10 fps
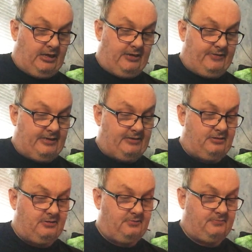And
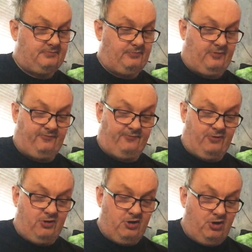then... the
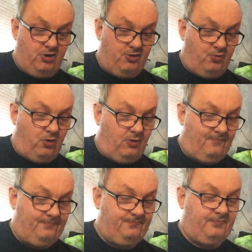third
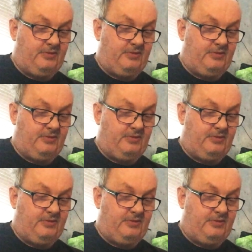one